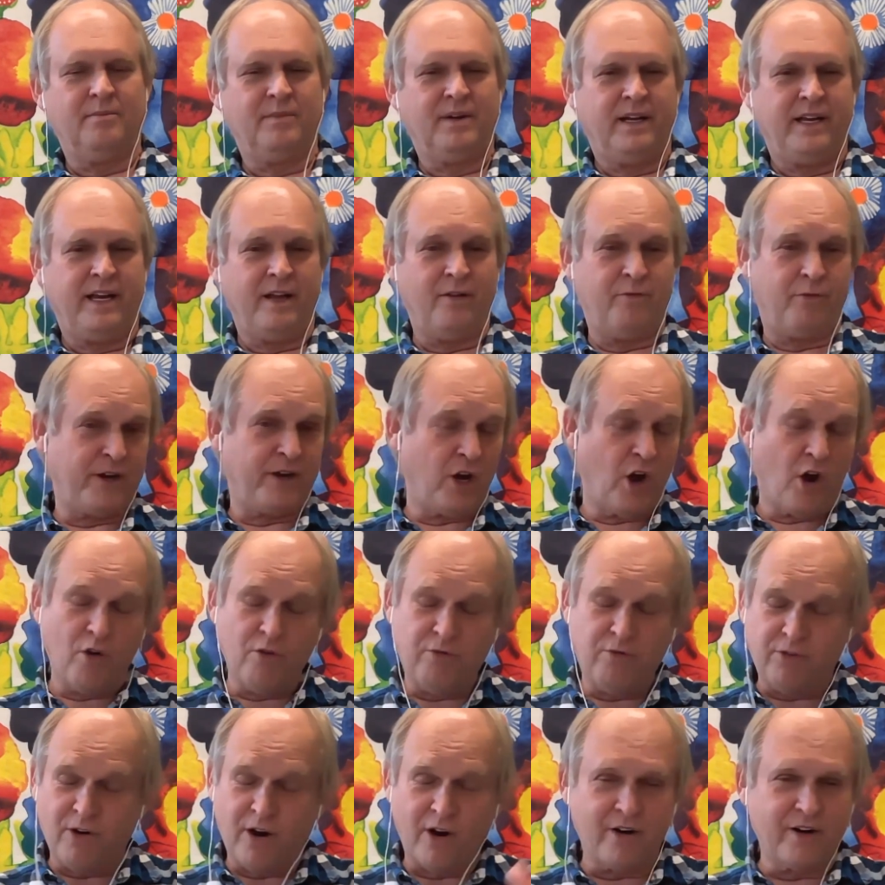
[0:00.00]
If we go
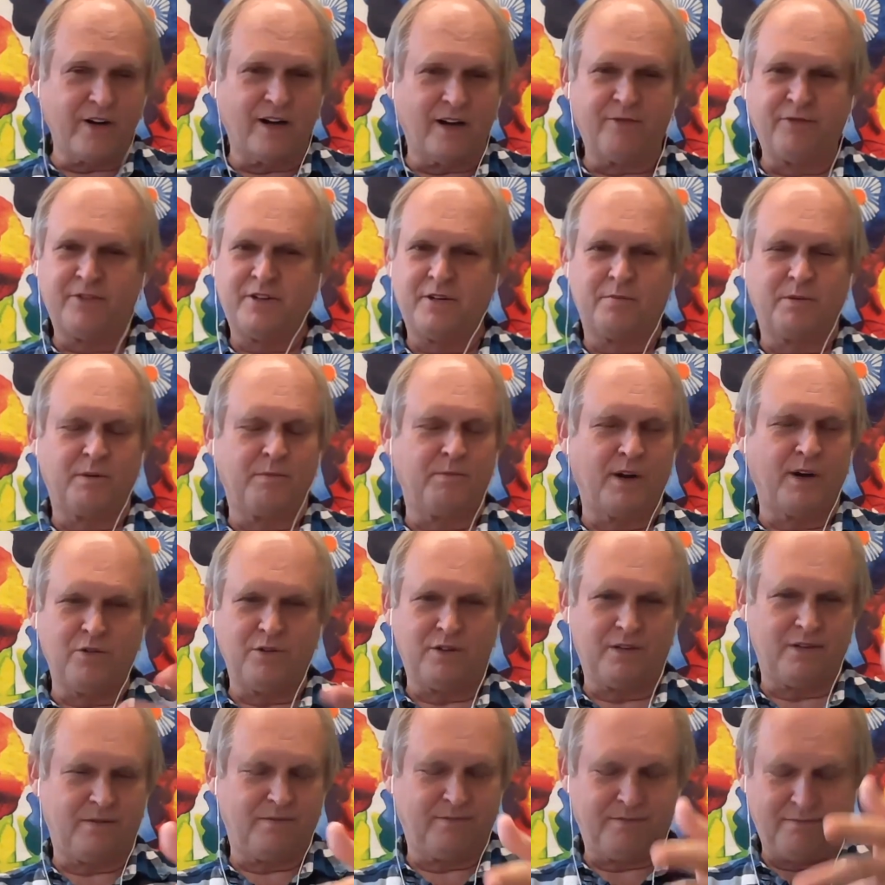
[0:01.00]
far enough to
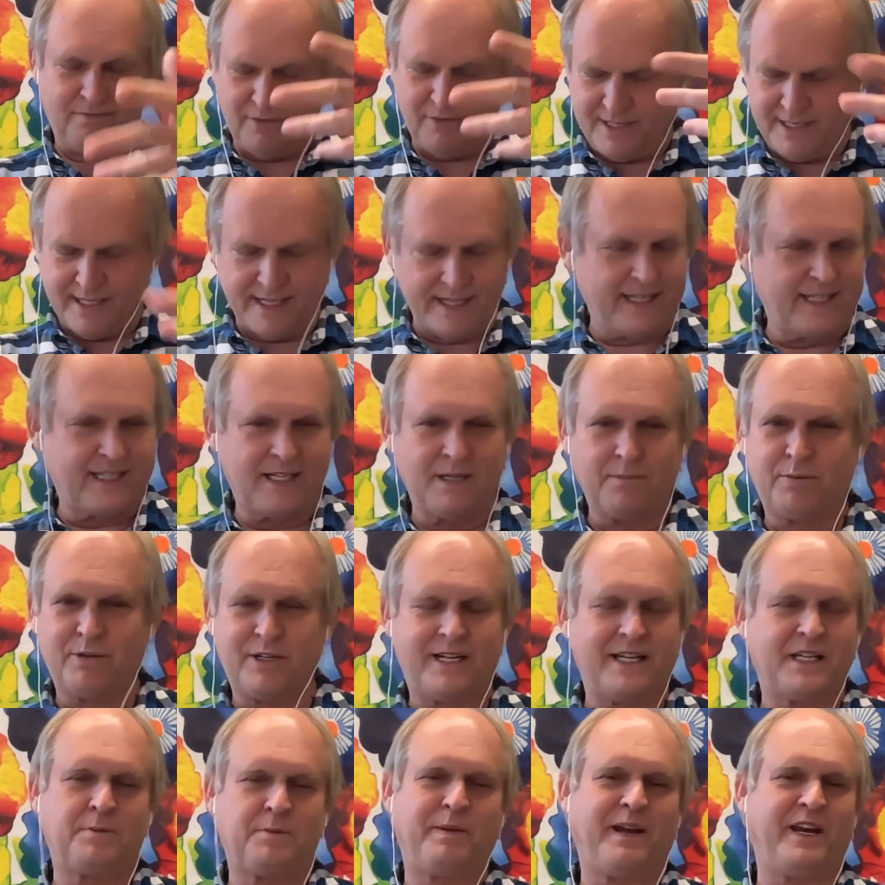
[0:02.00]
promote citizen
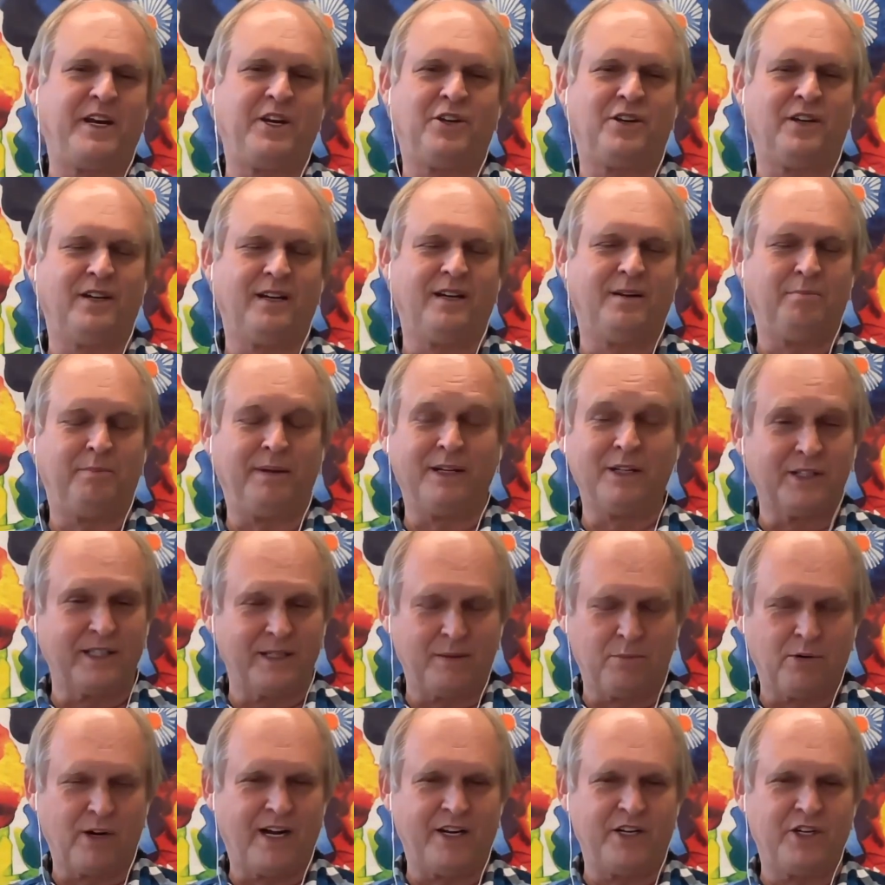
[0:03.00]
participation in building
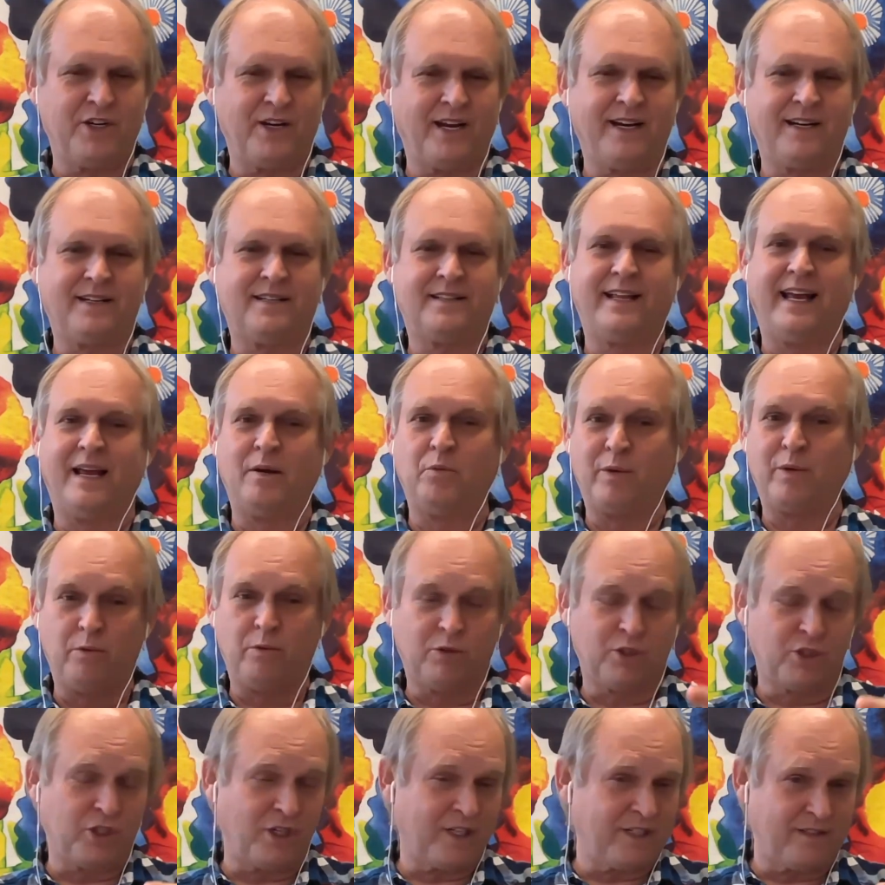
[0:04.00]
projects, then we will
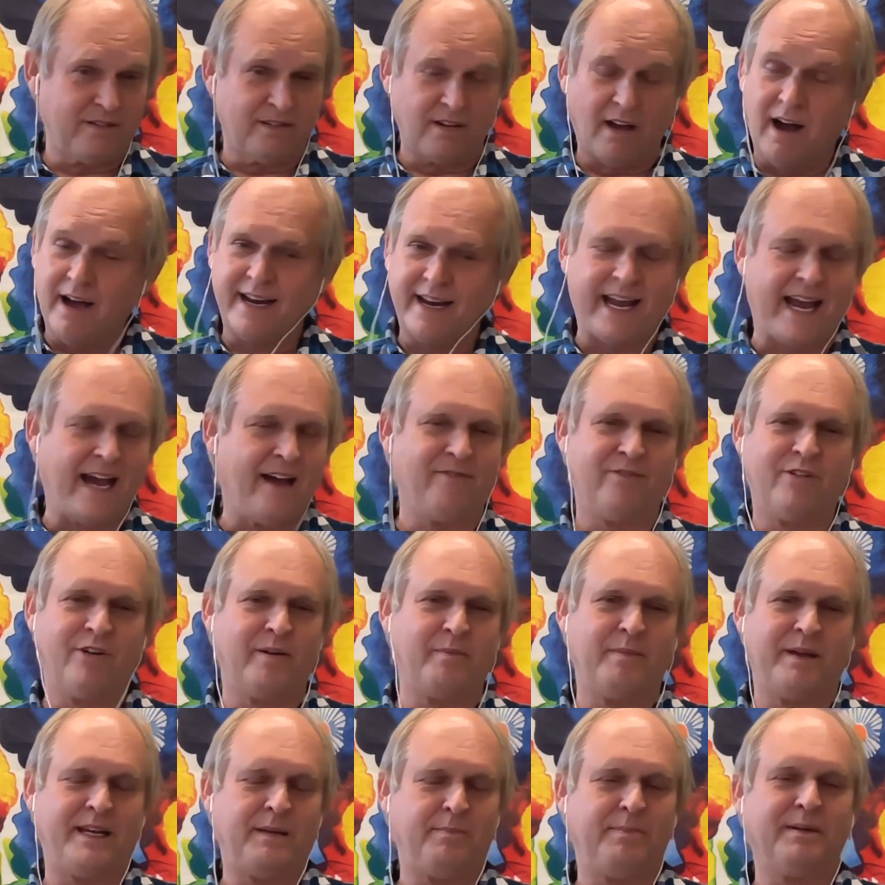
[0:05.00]
just not have very
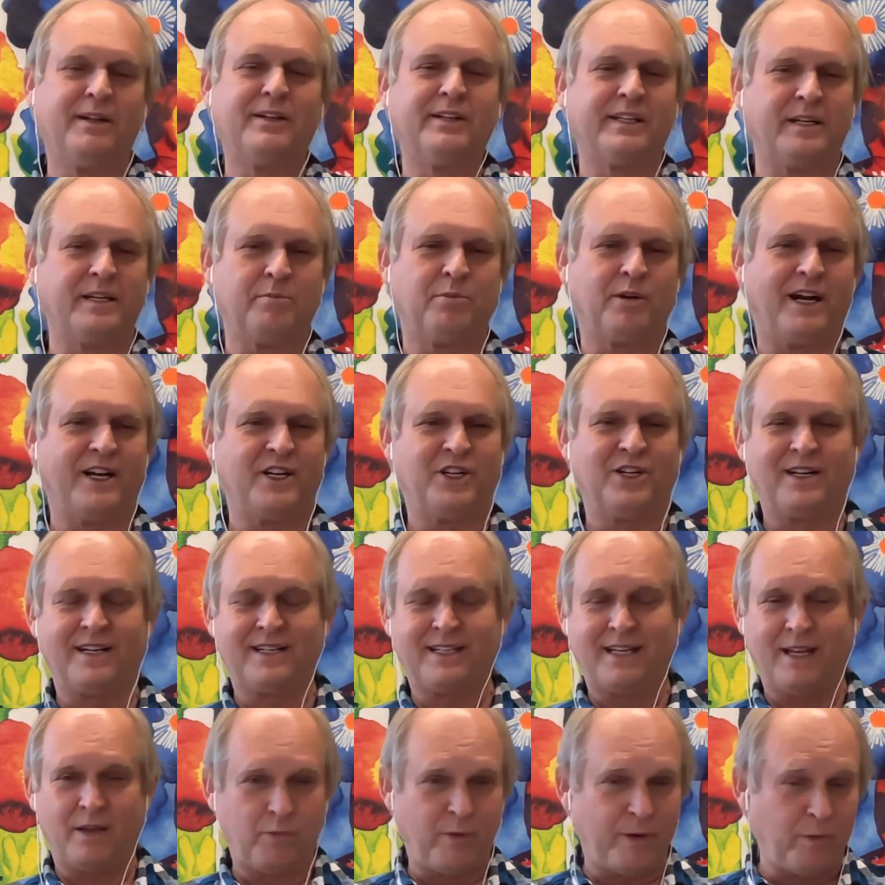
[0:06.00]
many building projects,
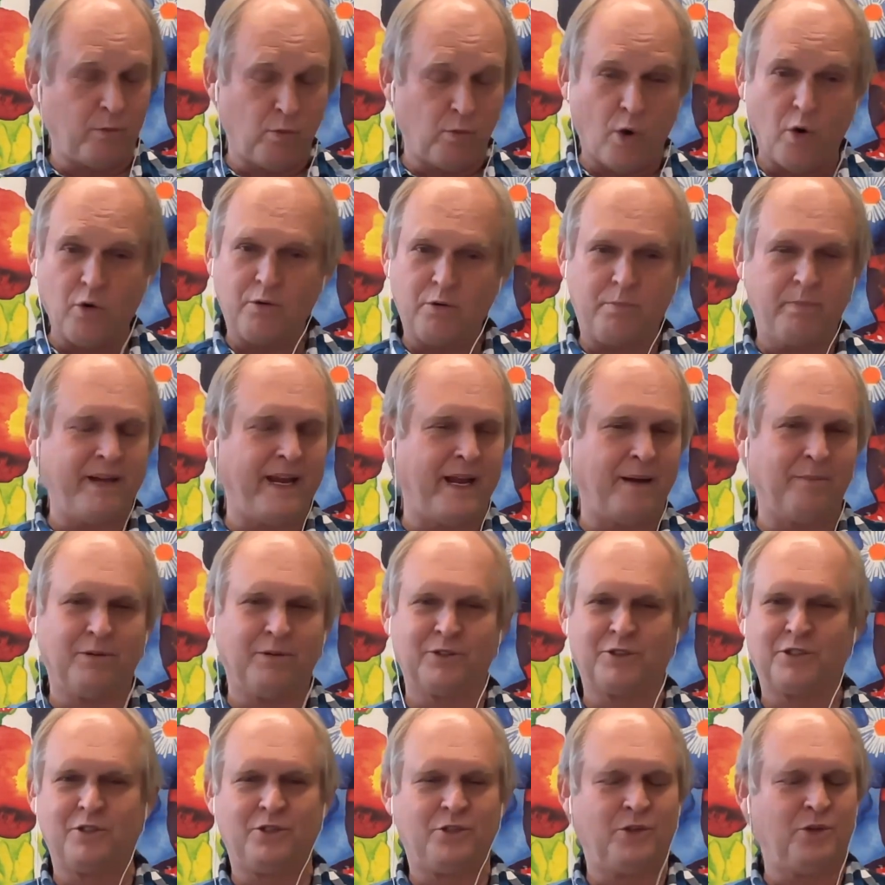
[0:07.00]
and we won't be able
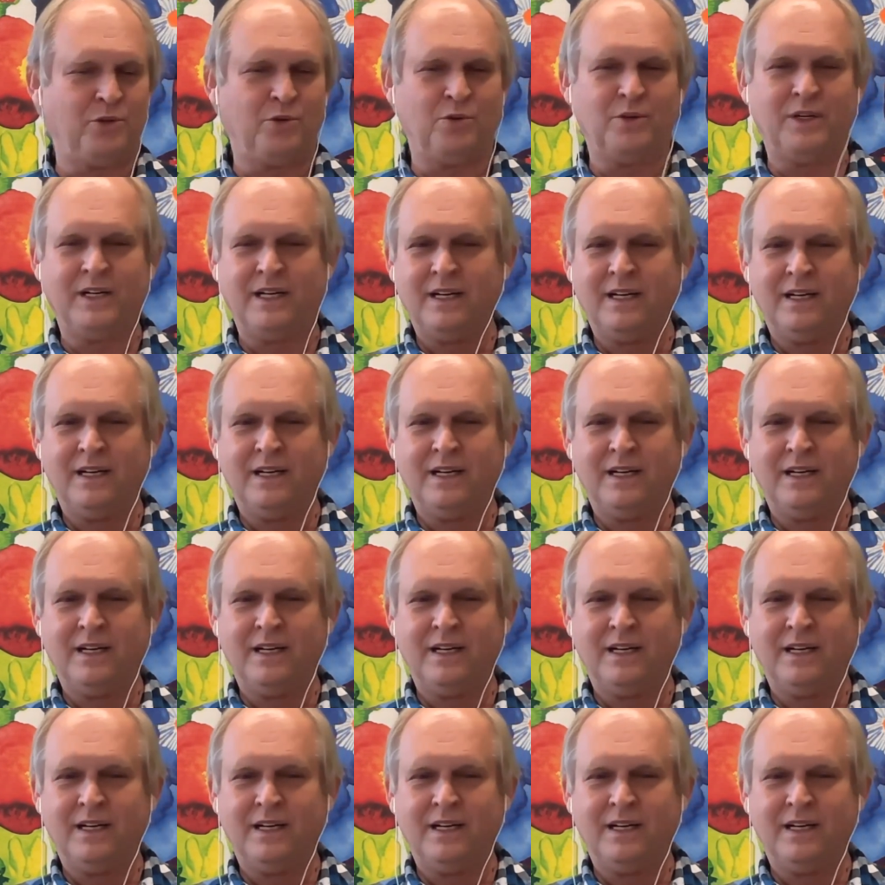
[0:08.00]
to do,